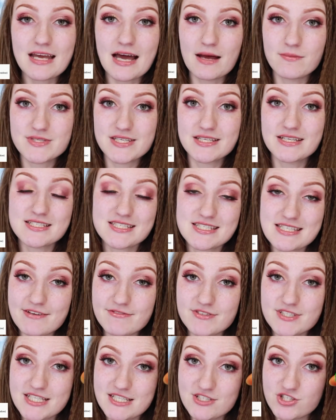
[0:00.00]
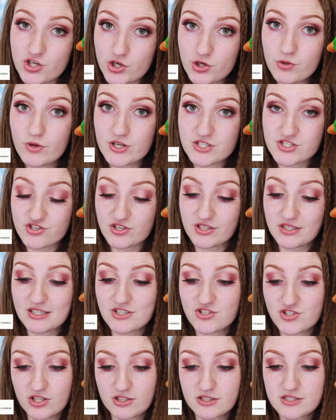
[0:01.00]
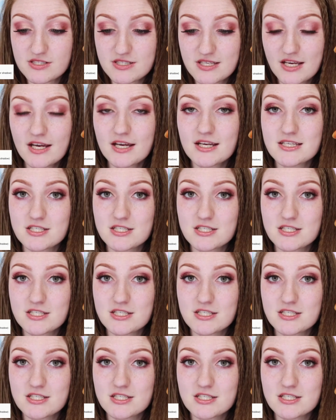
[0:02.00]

comes in at 72 Australian dollars,